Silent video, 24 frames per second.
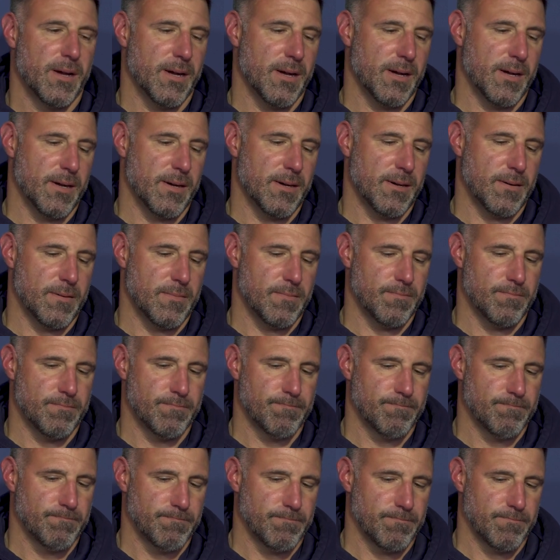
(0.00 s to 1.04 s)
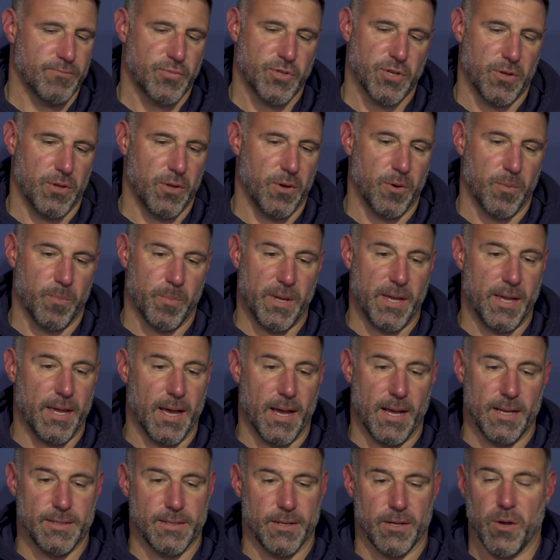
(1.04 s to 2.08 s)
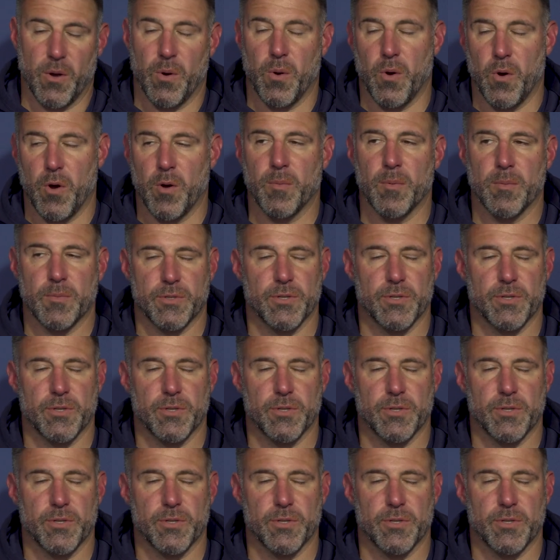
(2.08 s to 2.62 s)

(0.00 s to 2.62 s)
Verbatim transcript: Um, I'm sure there'll be guys that go home.